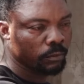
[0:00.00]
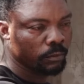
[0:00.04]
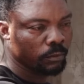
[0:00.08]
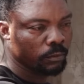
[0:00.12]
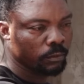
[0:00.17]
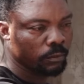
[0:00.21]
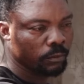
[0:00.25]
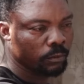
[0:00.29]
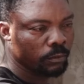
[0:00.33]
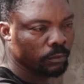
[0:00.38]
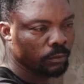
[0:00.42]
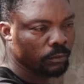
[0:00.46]

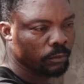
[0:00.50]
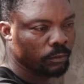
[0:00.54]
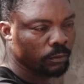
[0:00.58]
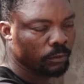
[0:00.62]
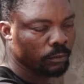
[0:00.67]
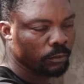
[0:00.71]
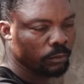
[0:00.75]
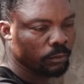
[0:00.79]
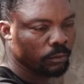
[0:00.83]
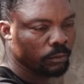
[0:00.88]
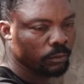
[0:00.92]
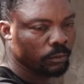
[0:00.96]

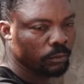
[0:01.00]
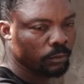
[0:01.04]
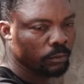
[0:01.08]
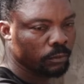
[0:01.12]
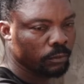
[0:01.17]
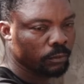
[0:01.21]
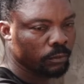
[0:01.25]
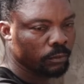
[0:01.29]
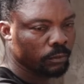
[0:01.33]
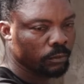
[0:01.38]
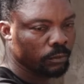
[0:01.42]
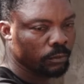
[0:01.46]

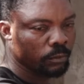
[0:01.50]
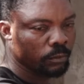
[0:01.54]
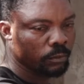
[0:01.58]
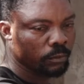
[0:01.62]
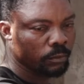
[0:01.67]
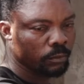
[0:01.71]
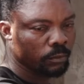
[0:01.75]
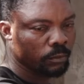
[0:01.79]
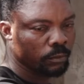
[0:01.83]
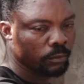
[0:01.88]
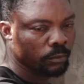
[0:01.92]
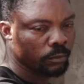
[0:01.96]

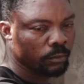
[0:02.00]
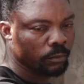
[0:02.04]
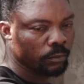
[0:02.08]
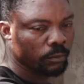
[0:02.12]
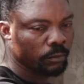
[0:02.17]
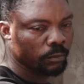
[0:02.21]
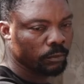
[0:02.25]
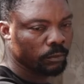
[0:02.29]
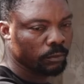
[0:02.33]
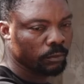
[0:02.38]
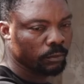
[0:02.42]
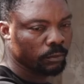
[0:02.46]

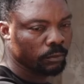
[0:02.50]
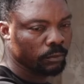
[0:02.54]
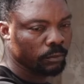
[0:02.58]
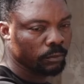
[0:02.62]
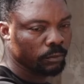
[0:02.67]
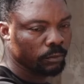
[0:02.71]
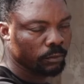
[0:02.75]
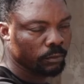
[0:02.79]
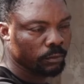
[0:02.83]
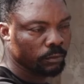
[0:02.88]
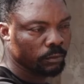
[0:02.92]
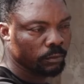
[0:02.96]

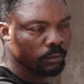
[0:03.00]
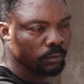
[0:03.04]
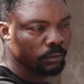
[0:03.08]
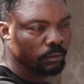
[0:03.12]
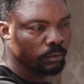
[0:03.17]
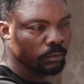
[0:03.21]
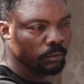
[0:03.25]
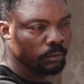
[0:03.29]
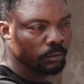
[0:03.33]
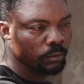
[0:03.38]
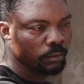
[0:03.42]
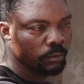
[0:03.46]

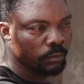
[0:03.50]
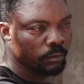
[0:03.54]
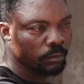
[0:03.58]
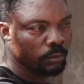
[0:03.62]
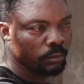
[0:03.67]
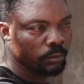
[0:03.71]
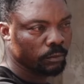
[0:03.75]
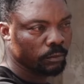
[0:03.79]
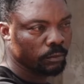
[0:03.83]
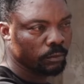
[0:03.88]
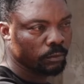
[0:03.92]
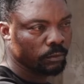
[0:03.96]

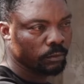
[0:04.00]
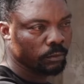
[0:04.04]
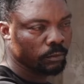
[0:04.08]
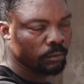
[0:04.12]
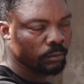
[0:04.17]
(silent)